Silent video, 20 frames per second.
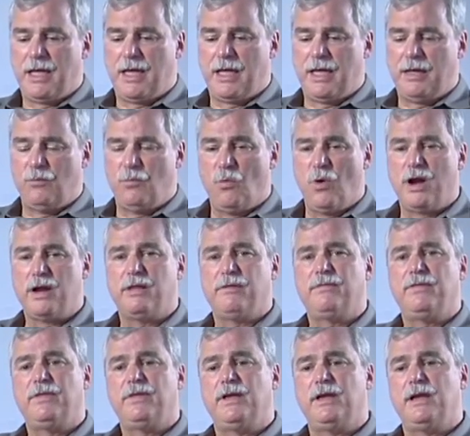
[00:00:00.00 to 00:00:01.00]
And one
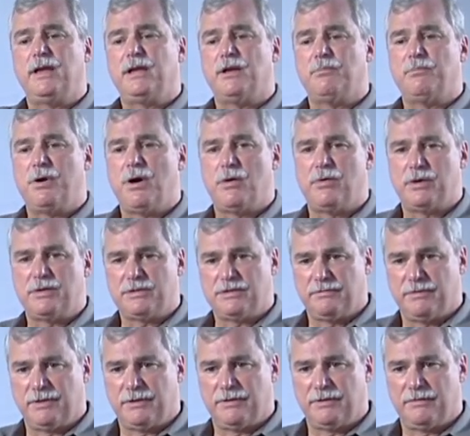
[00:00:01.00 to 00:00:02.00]
of the components
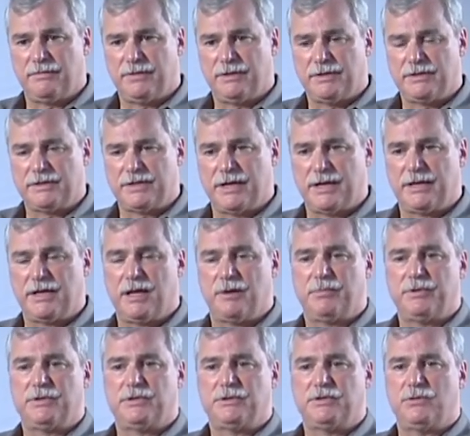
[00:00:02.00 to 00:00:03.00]
of the design
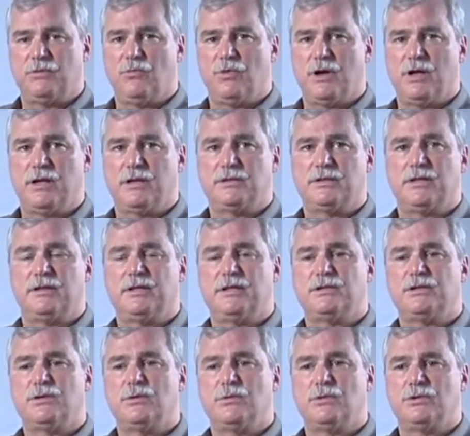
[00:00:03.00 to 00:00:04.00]
competition was that
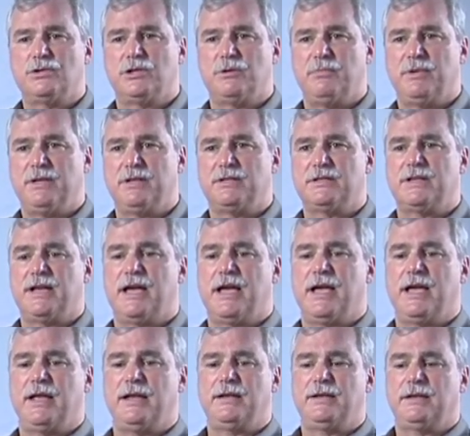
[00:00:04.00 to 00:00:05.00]
these schools should be
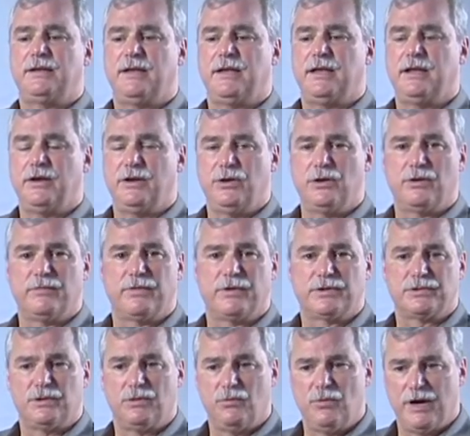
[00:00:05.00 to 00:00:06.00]
designed in a
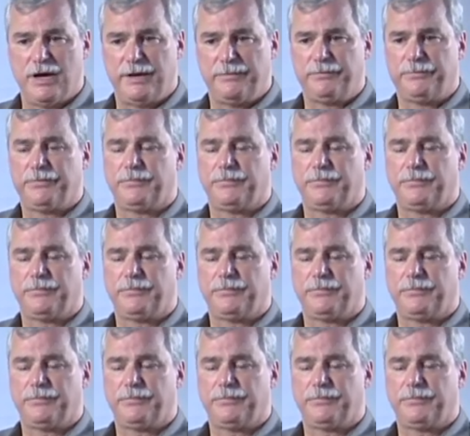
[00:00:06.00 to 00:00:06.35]
universal way.